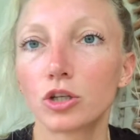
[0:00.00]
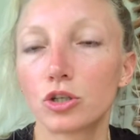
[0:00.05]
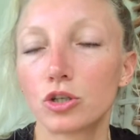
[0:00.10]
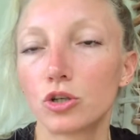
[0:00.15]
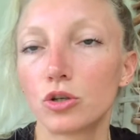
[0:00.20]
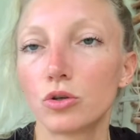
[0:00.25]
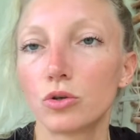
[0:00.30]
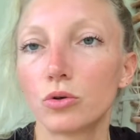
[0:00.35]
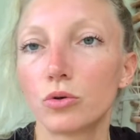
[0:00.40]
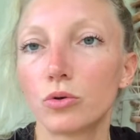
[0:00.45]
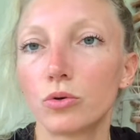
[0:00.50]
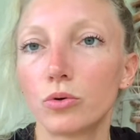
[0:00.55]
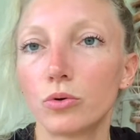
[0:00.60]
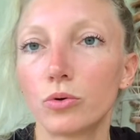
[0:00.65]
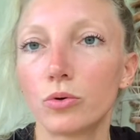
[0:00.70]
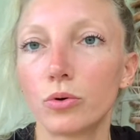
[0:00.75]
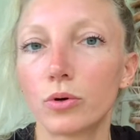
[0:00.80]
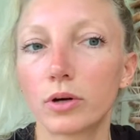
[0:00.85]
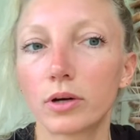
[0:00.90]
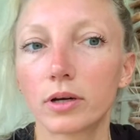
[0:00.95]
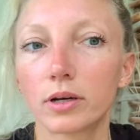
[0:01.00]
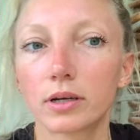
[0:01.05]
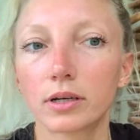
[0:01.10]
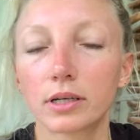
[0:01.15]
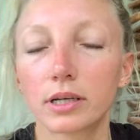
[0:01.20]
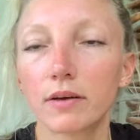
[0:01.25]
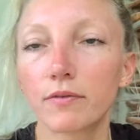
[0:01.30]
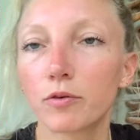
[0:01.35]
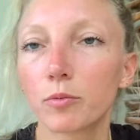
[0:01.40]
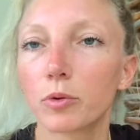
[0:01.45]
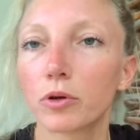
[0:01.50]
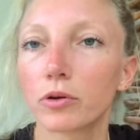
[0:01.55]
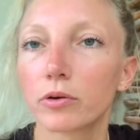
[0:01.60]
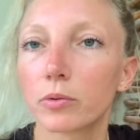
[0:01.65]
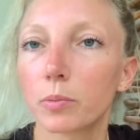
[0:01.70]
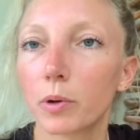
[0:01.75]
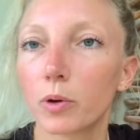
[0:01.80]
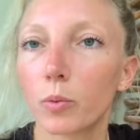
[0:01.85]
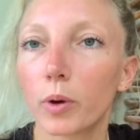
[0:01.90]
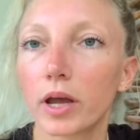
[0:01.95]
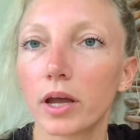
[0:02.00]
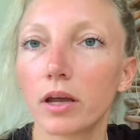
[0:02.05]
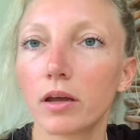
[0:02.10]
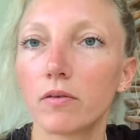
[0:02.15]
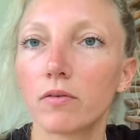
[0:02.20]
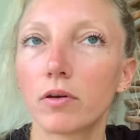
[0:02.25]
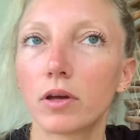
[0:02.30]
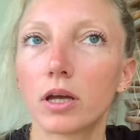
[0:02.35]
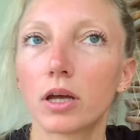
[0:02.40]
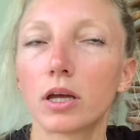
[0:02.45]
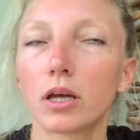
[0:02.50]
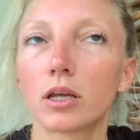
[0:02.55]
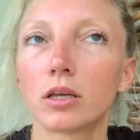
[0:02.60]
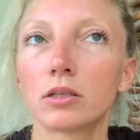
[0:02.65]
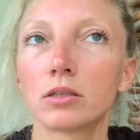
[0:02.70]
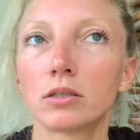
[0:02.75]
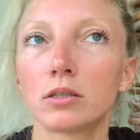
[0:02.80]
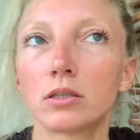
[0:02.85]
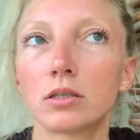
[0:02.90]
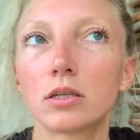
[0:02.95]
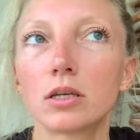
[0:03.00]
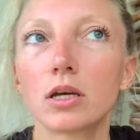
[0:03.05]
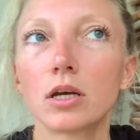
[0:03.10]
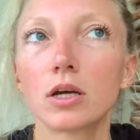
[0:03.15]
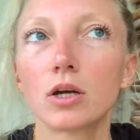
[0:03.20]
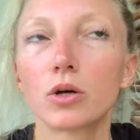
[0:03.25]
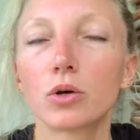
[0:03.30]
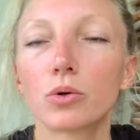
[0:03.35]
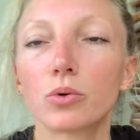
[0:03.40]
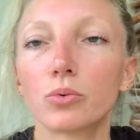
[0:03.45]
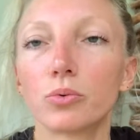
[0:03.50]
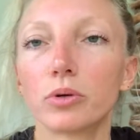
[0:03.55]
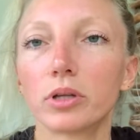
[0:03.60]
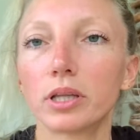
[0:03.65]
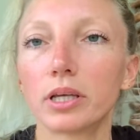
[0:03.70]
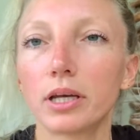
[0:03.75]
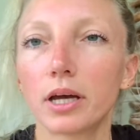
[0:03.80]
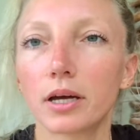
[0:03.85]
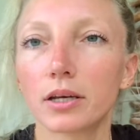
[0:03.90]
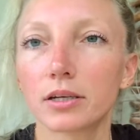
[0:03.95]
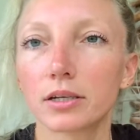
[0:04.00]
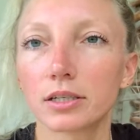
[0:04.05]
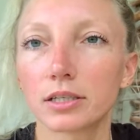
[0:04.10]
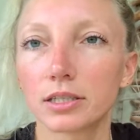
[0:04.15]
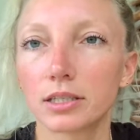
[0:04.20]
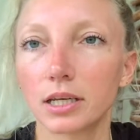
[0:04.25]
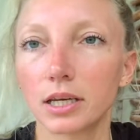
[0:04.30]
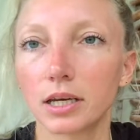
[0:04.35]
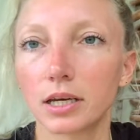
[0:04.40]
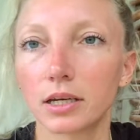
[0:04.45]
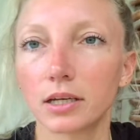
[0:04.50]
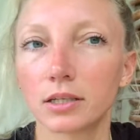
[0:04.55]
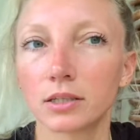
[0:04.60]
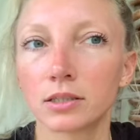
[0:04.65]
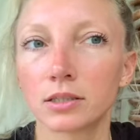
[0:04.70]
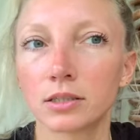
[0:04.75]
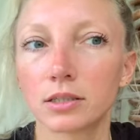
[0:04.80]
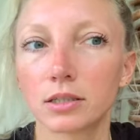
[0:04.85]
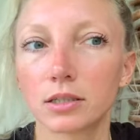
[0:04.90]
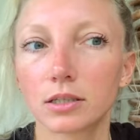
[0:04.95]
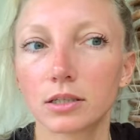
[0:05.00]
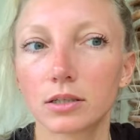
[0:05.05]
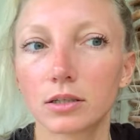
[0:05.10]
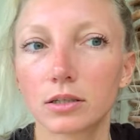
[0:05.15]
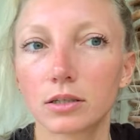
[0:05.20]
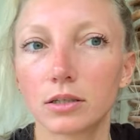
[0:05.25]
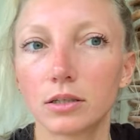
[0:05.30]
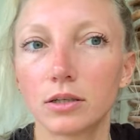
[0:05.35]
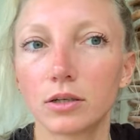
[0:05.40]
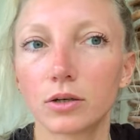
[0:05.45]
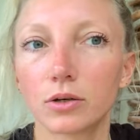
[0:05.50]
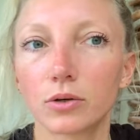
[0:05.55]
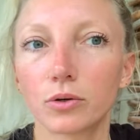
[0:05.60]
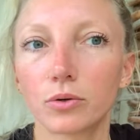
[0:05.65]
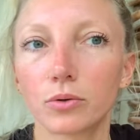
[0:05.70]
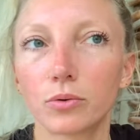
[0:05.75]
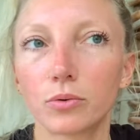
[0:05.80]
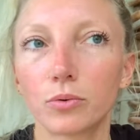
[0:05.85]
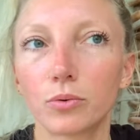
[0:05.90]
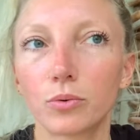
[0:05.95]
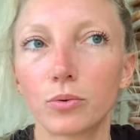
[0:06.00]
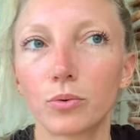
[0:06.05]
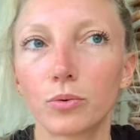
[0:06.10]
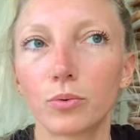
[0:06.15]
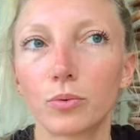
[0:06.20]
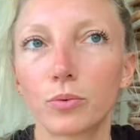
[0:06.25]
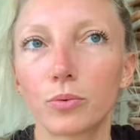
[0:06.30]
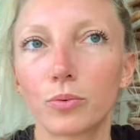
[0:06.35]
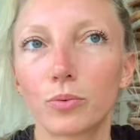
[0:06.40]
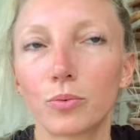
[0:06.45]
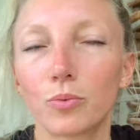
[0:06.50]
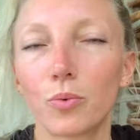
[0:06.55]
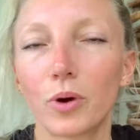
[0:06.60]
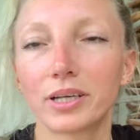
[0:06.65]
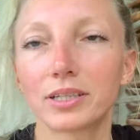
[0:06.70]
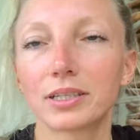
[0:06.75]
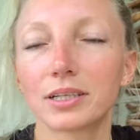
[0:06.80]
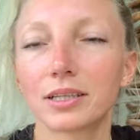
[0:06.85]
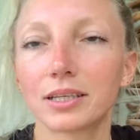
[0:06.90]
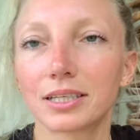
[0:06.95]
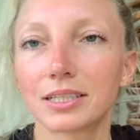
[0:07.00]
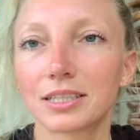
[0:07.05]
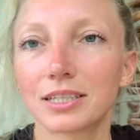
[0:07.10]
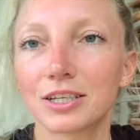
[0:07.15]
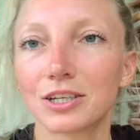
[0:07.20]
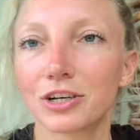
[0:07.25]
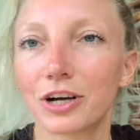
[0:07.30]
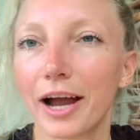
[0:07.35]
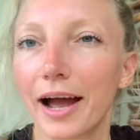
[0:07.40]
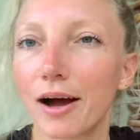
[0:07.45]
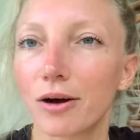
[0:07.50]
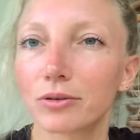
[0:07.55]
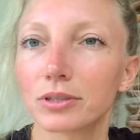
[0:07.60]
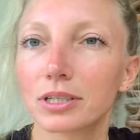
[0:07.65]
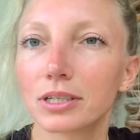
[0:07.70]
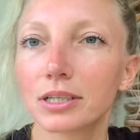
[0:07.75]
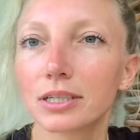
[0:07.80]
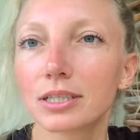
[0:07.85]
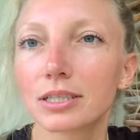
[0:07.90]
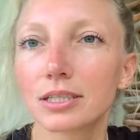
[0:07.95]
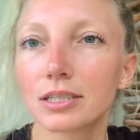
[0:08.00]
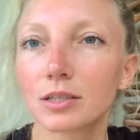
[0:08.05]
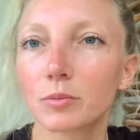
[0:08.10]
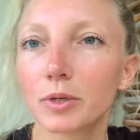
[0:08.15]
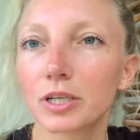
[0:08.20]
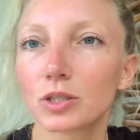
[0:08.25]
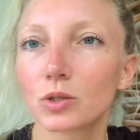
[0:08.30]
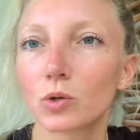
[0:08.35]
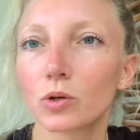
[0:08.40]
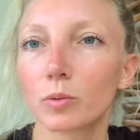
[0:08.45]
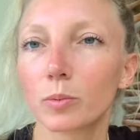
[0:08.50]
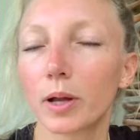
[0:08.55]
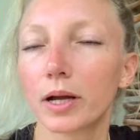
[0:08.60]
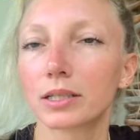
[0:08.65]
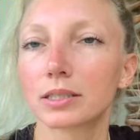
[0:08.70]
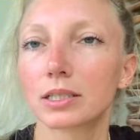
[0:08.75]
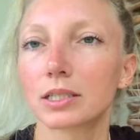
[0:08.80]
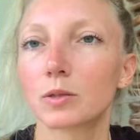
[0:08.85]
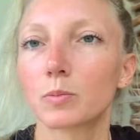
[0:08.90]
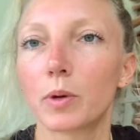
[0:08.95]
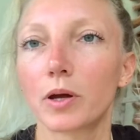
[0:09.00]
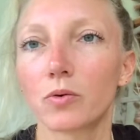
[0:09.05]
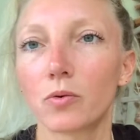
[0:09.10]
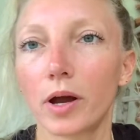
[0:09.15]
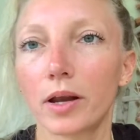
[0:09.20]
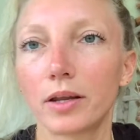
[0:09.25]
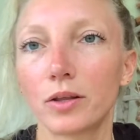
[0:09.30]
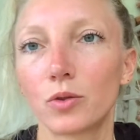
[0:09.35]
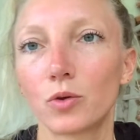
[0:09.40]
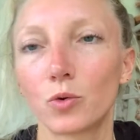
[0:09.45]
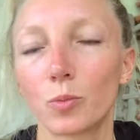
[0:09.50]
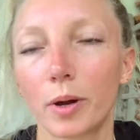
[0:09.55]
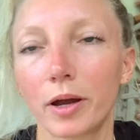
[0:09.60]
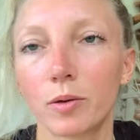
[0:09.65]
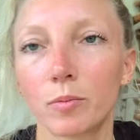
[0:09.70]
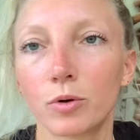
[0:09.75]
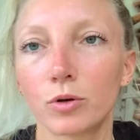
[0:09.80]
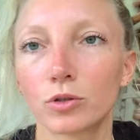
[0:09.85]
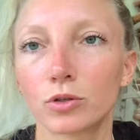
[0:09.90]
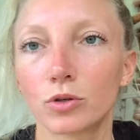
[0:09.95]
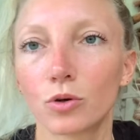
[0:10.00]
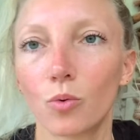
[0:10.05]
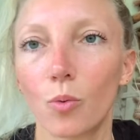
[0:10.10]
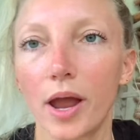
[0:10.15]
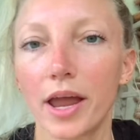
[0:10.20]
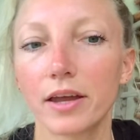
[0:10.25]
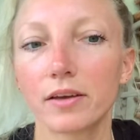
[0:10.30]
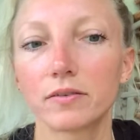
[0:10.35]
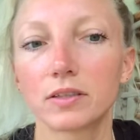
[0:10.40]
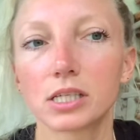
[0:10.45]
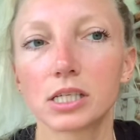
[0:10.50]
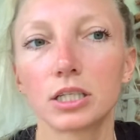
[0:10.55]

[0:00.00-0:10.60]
to get familiar with my wave and really understand, you know, when to listen or how to listen to my solar plexus by writing through my emotional waves.